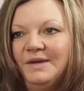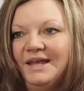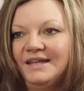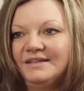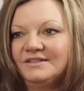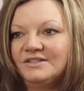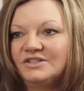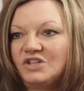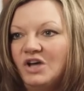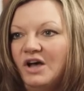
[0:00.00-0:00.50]
begin
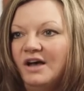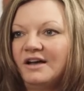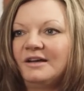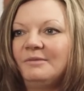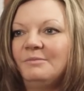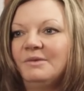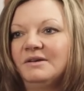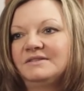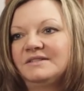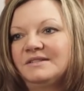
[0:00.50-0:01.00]
to talk
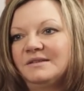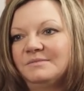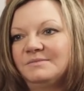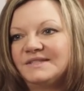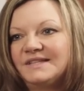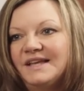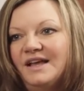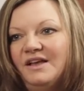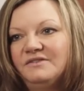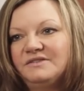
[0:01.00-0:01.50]
amongst
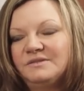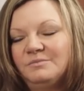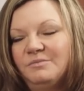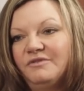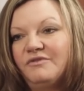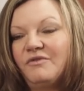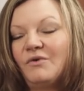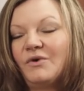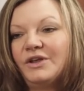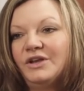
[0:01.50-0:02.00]
themselves, and
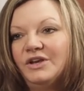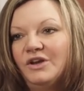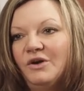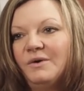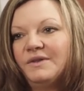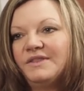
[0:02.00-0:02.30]
before you know